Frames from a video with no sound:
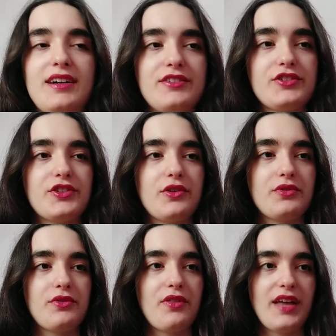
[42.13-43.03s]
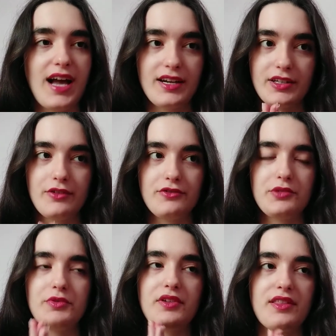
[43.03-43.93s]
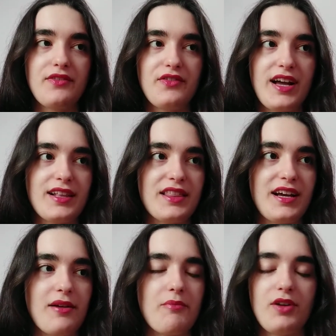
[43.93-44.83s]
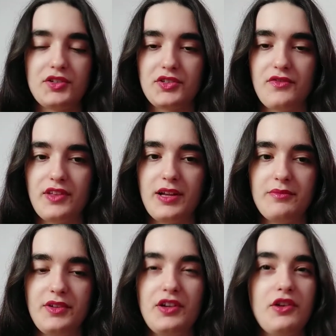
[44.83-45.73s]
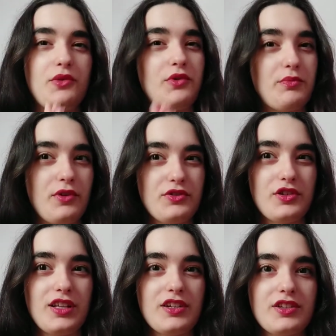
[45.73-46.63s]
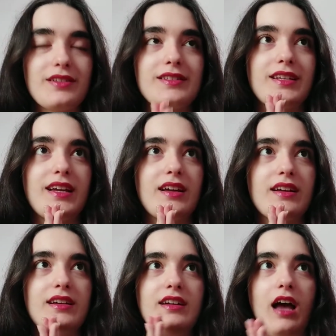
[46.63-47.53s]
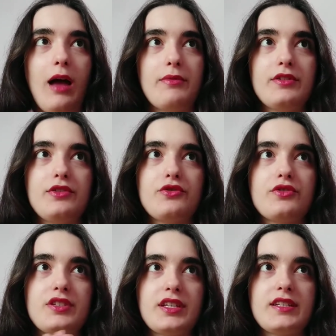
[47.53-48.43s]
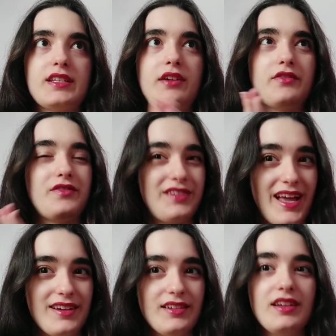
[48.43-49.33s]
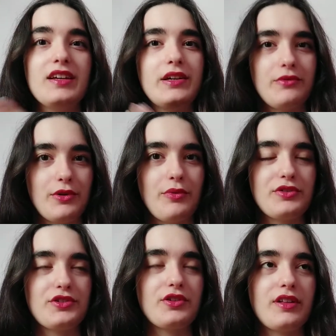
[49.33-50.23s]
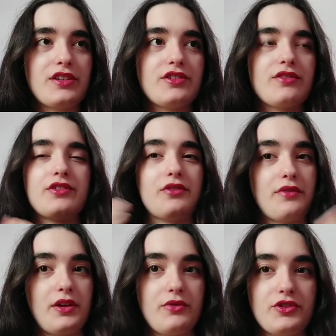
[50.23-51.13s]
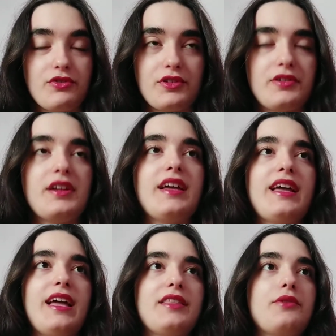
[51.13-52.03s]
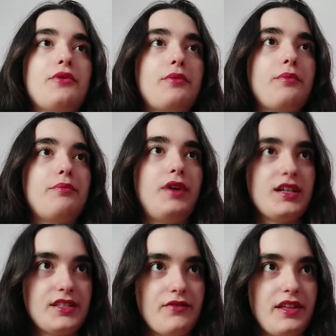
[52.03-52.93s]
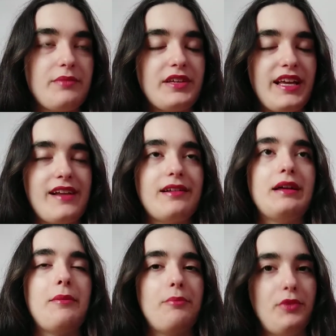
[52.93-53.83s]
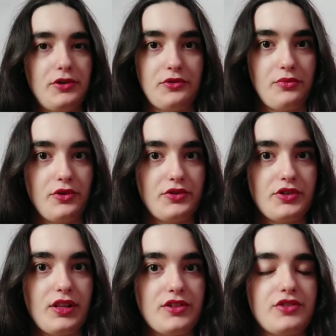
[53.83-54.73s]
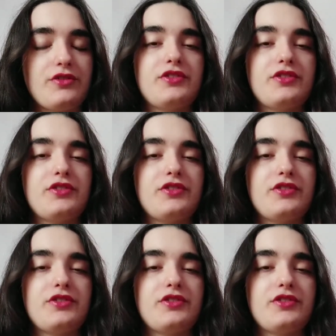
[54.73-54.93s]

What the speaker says: So to that contributed the fact that most of them were poetry collections. I'm pretty sure 6 out of 10 were poetry collections, so they were shorter. And they were, most of them, again, modern poetry collections.